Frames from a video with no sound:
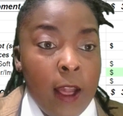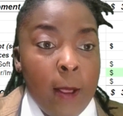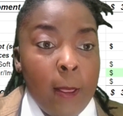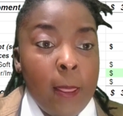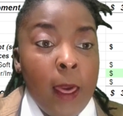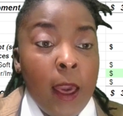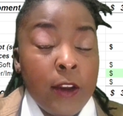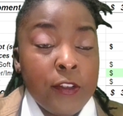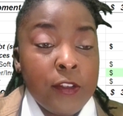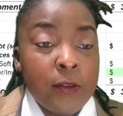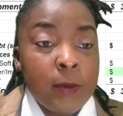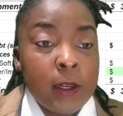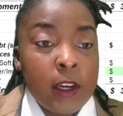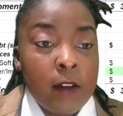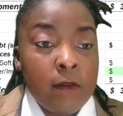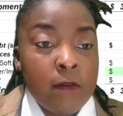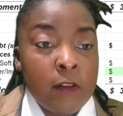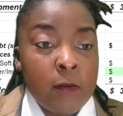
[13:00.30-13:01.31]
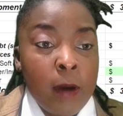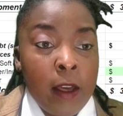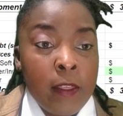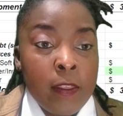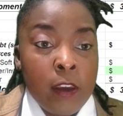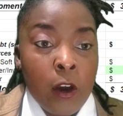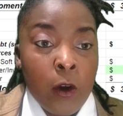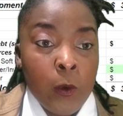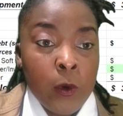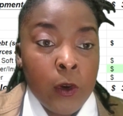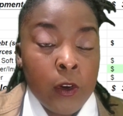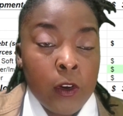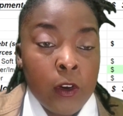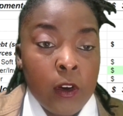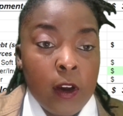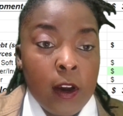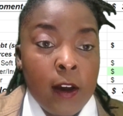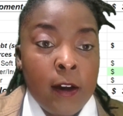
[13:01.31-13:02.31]
that should be covered by the owner,
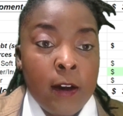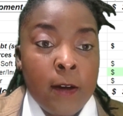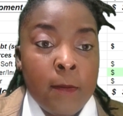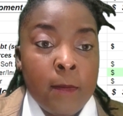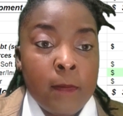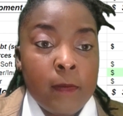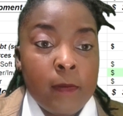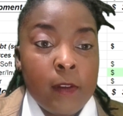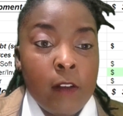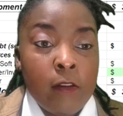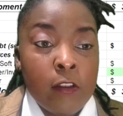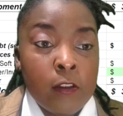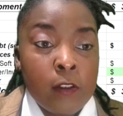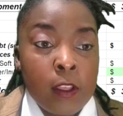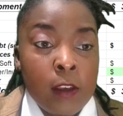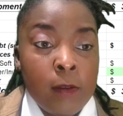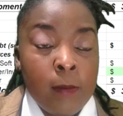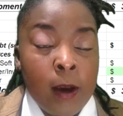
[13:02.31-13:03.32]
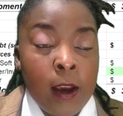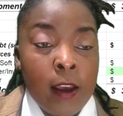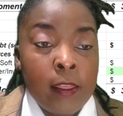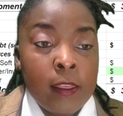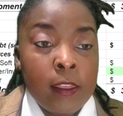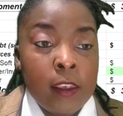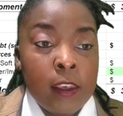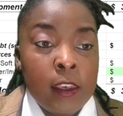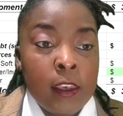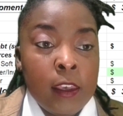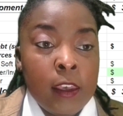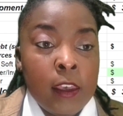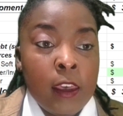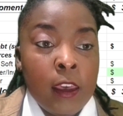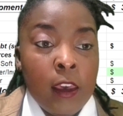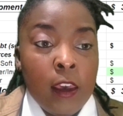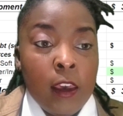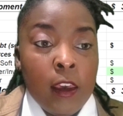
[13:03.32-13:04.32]
never really by the
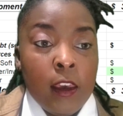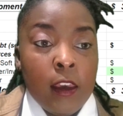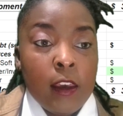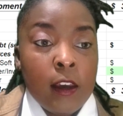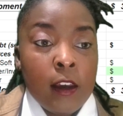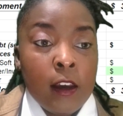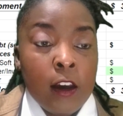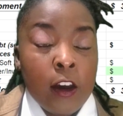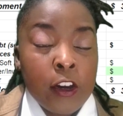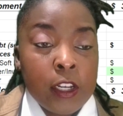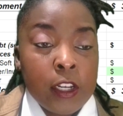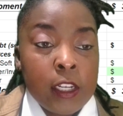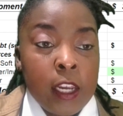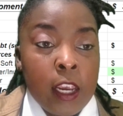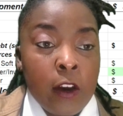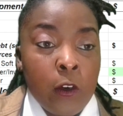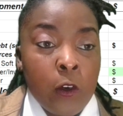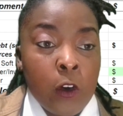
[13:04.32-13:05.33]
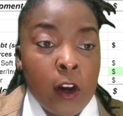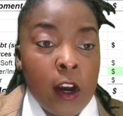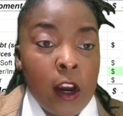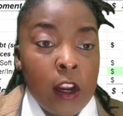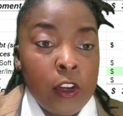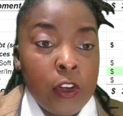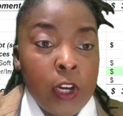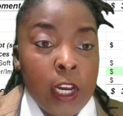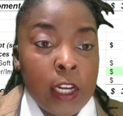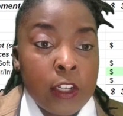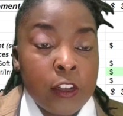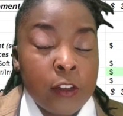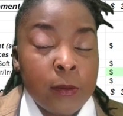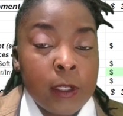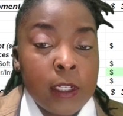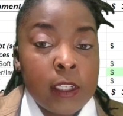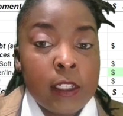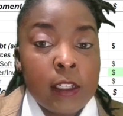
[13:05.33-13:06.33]
architect or contractor,
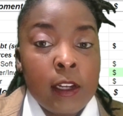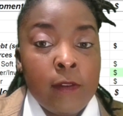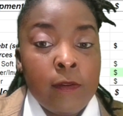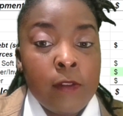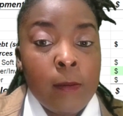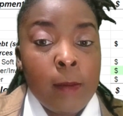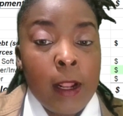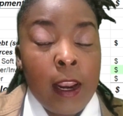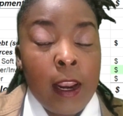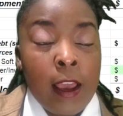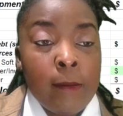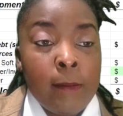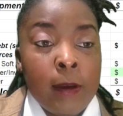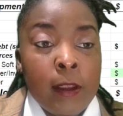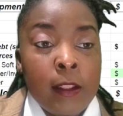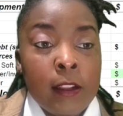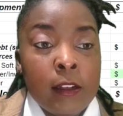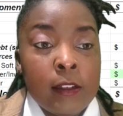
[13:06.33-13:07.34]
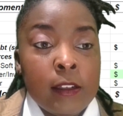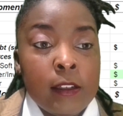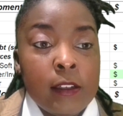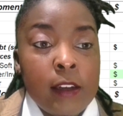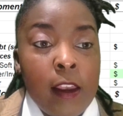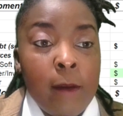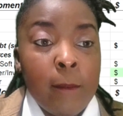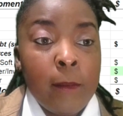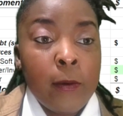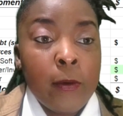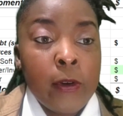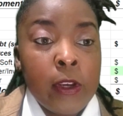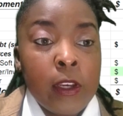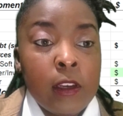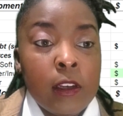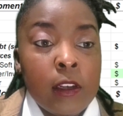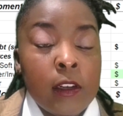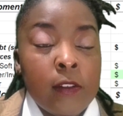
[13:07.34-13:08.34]
because from a liability standpoint,
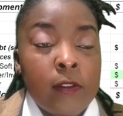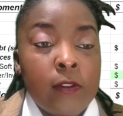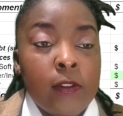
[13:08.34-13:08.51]
if